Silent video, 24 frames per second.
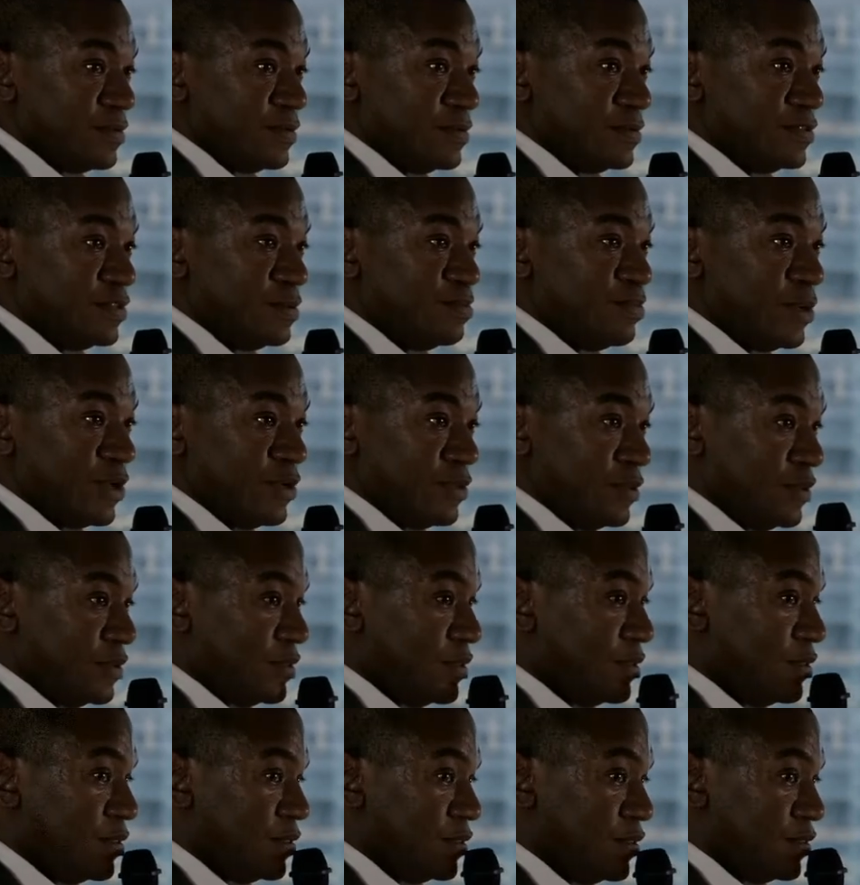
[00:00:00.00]
to build
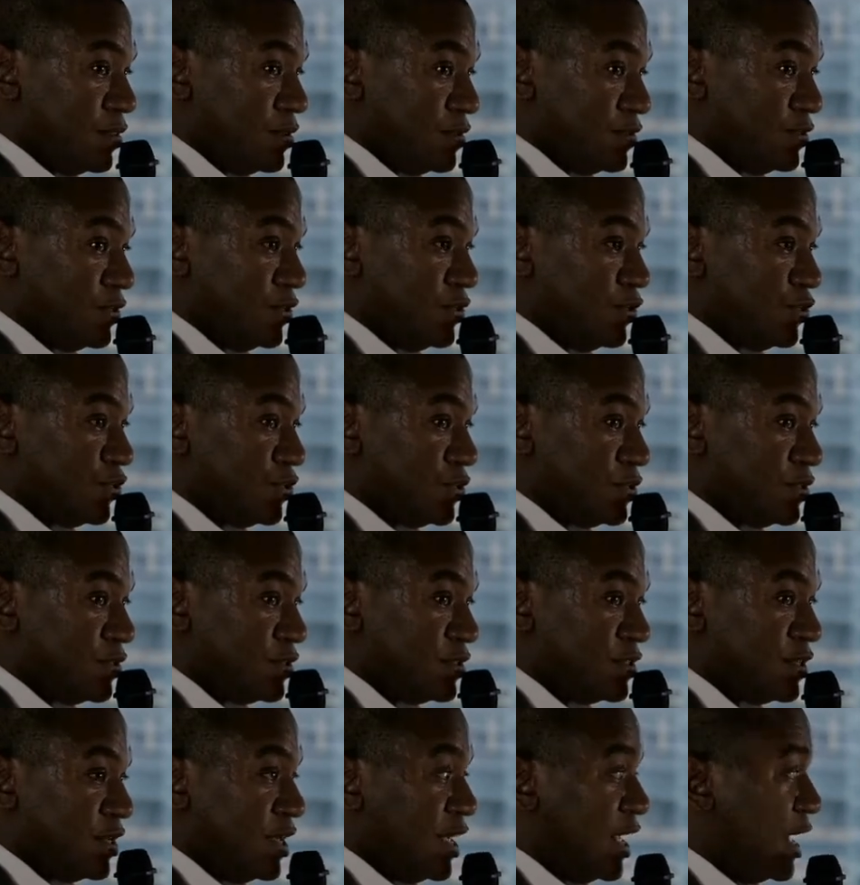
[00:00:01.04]

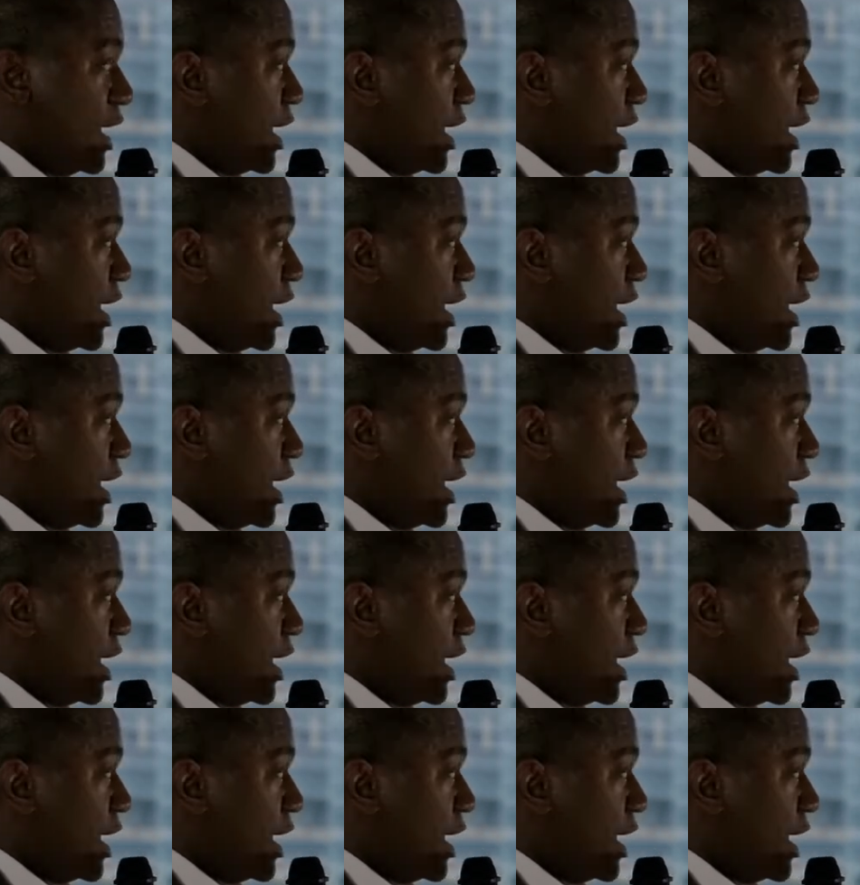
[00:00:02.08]
solutions,